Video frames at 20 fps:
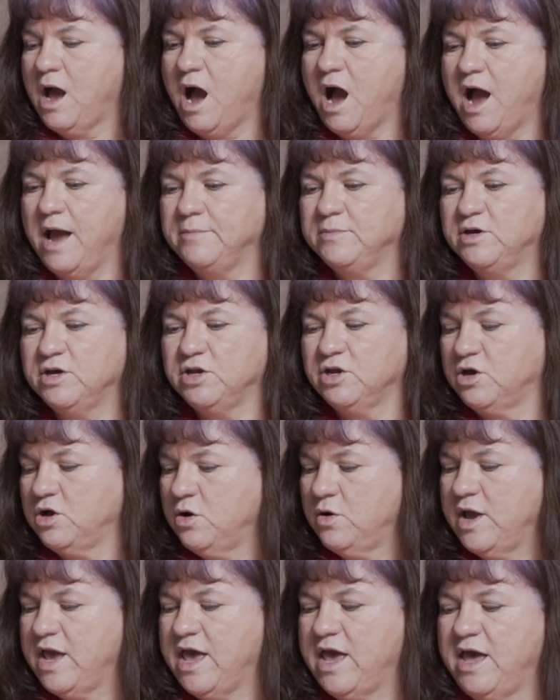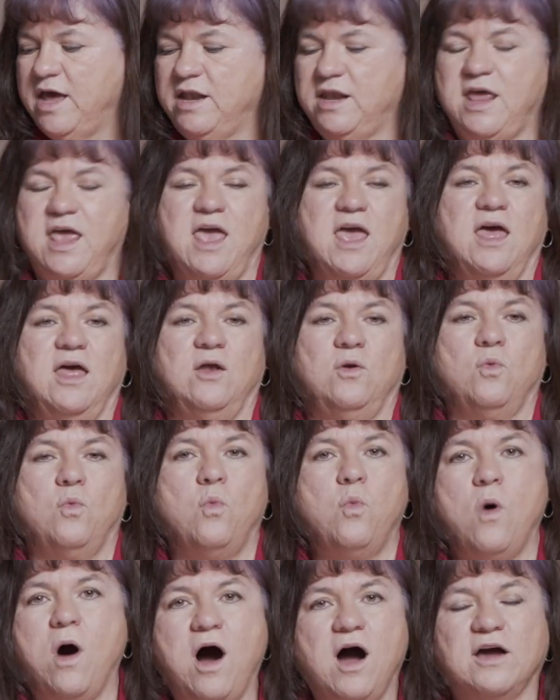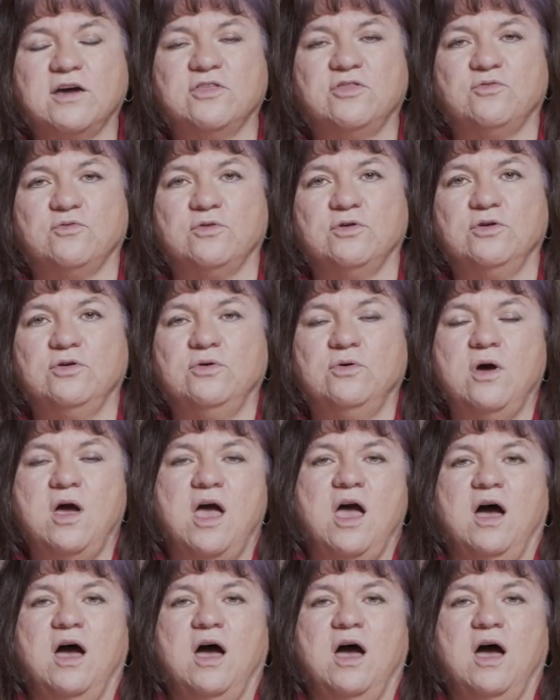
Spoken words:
I'm going to go ahead and walk through,